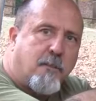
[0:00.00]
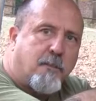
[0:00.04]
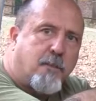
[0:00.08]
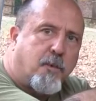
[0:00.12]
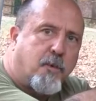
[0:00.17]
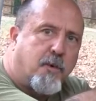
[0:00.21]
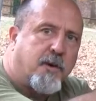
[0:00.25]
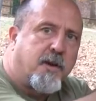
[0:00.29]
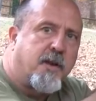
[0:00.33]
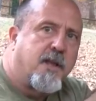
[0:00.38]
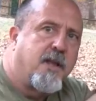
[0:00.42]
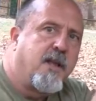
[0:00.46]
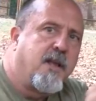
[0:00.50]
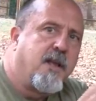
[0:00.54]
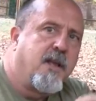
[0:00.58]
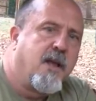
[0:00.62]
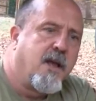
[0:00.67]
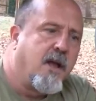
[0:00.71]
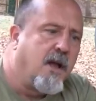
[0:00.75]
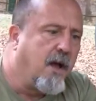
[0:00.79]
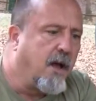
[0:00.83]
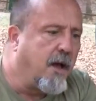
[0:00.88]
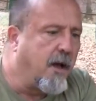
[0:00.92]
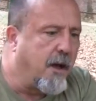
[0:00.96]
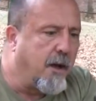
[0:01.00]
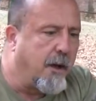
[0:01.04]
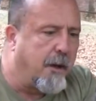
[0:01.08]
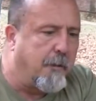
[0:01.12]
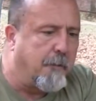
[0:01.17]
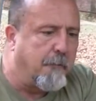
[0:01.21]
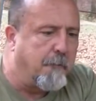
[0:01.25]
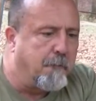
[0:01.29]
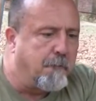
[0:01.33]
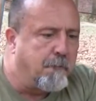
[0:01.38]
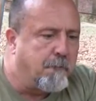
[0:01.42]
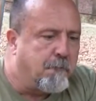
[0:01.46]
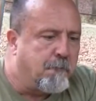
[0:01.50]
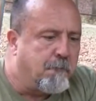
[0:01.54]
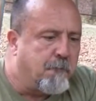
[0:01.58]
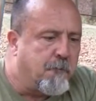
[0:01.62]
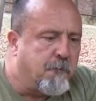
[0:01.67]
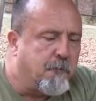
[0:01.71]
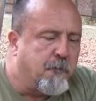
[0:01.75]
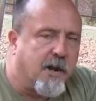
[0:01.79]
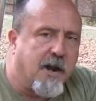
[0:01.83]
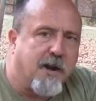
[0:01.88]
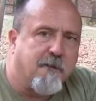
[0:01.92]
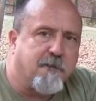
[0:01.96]
outboard. Um,
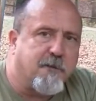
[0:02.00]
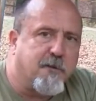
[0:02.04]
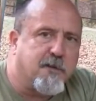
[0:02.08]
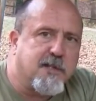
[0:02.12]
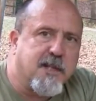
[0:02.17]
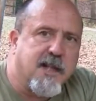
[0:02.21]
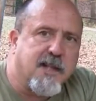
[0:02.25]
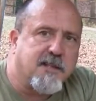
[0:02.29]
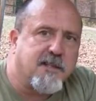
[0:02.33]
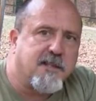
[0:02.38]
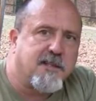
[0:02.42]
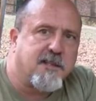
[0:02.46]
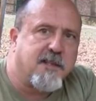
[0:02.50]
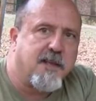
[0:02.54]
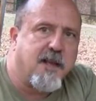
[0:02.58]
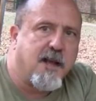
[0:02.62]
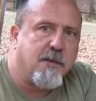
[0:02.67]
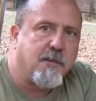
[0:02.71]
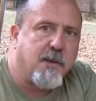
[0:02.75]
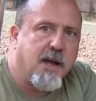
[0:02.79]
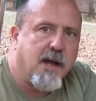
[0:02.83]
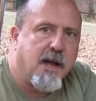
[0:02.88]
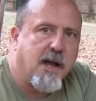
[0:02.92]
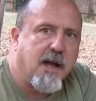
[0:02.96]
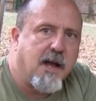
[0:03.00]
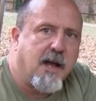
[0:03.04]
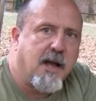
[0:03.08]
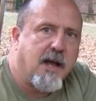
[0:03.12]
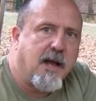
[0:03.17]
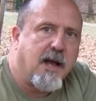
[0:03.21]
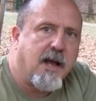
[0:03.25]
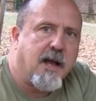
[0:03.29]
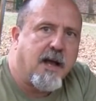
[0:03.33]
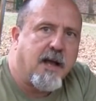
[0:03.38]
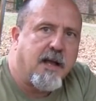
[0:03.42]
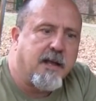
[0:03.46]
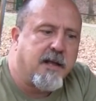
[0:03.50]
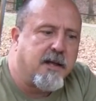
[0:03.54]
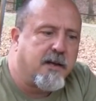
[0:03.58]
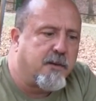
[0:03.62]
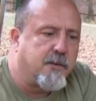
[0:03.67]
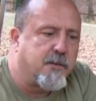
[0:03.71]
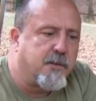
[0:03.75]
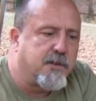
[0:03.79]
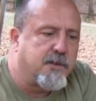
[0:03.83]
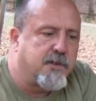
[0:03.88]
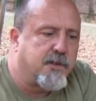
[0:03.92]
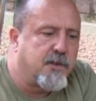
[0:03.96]
when I first got this Yamaha, I
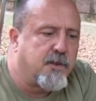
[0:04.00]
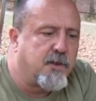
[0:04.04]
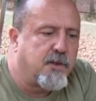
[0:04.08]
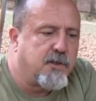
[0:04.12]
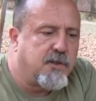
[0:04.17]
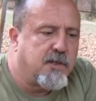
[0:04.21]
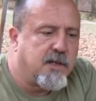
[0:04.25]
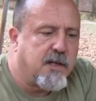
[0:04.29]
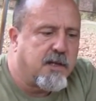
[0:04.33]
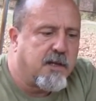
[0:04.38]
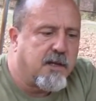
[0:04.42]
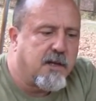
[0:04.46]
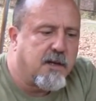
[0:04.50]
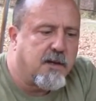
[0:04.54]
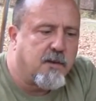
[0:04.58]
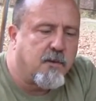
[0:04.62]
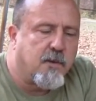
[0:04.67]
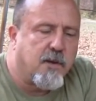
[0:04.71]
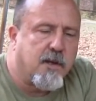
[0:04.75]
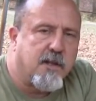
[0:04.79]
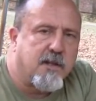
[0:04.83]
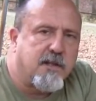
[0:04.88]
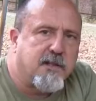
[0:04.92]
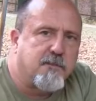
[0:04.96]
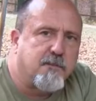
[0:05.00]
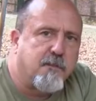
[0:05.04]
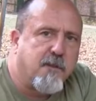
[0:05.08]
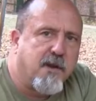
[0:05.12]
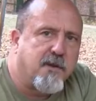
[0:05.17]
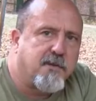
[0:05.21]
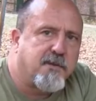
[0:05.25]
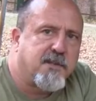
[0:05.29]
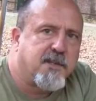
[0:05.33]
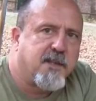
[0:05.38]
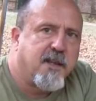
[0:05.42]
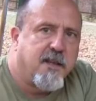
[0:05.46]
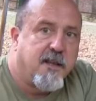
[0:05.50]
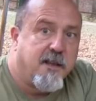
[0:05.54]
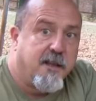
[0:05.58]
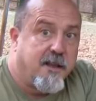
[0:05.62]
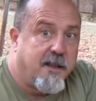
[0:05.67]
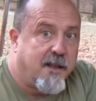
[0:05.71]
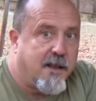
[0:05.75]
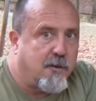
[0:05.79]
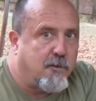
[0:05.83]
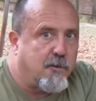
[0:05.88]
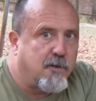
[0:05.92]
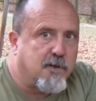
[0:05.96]
uh, was using uh, one of these muffs.
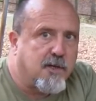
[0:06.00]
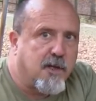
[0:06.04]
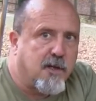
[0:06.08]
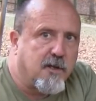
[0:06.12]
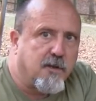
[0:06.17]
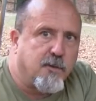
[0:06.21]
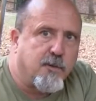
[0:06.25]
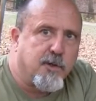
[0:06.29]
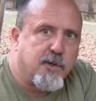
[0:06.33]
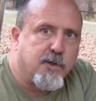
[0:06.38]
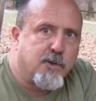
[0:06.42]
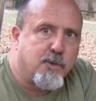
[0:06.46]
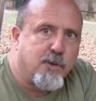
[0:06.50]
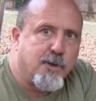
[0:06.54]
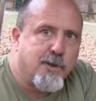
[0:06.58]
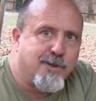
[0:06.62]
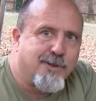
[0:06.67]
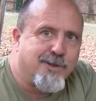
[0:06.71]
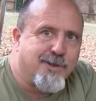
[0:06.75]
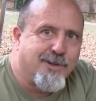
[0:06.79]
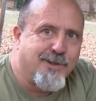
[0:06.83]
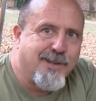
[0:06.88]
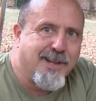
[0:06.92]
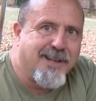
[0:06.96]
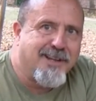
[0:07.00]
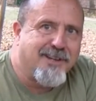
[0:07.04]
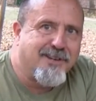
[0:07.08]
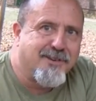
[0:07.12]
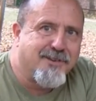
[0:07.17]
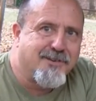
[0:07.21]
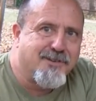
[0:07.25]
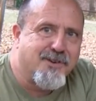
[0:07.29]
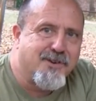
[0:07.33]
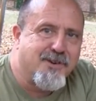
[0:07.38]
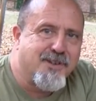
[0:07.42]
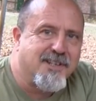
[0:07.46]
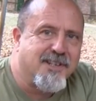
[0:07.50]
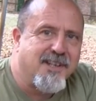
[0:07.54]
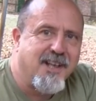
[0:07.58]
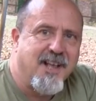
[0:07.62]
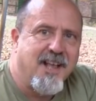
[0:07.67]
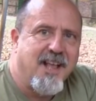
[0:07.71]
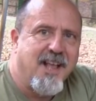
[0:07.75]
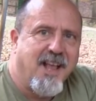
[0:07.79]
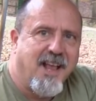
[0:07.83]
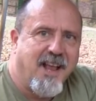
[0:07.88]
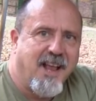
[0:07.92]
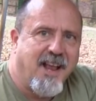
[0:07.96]
I won't tell you which one until later, of course.
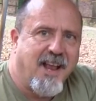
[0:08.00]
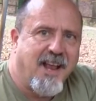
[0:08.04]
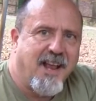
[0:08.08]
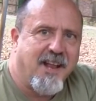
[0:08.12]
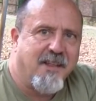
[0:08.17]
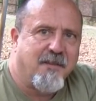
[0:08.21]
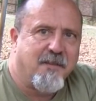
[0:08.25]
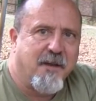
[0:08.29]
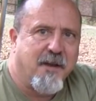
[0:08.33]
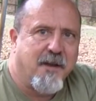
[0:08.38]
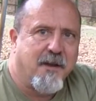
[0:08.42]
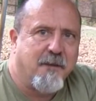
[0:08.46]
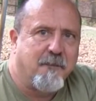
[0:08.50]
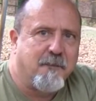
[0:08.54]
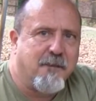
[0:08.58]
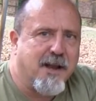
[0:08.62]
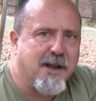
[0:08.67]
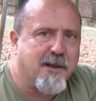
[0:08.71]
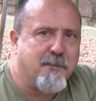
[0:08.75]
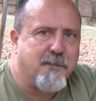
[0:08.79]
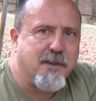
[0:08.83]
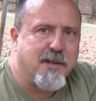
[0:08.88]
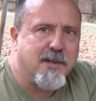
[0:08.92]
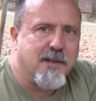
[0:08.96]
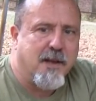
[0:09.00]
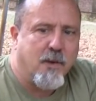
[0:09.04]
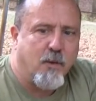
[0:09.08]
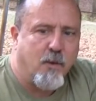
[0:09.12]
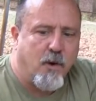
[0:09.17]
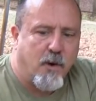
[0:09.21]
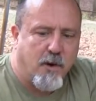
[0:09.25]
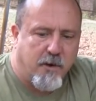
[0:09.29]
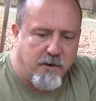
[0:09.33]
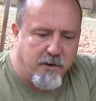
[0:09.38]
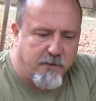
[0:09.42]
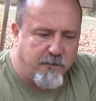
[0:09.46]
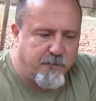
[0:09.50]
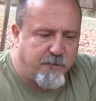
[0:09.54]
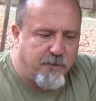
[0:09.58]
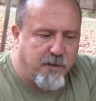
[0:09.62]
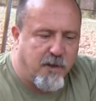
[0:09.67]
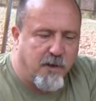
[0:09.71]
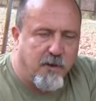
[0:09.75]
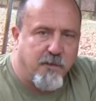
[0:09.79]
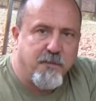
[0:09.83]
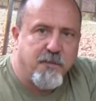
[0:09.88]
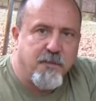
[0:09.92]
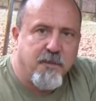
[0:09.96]
And um, I could barely get water to
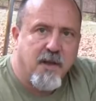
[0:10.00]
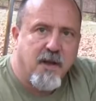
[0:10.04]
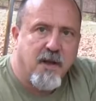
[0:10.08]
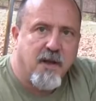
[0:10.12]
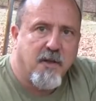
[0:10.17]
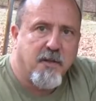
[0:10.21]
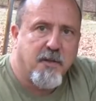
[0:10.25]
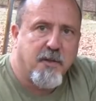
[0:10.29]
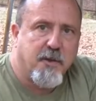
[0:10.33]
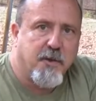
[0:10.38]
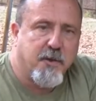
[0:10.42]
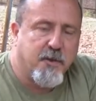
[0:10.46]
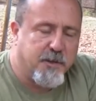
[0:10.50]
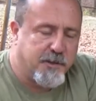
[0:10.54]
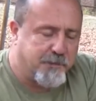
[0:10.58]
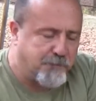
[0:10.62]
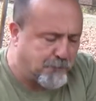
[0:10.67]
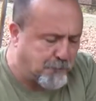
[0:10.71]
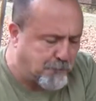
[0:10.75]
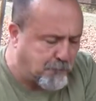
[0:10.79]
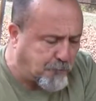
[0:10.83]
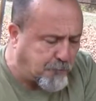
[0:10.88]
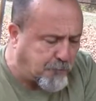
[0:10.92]
flow uh, through it.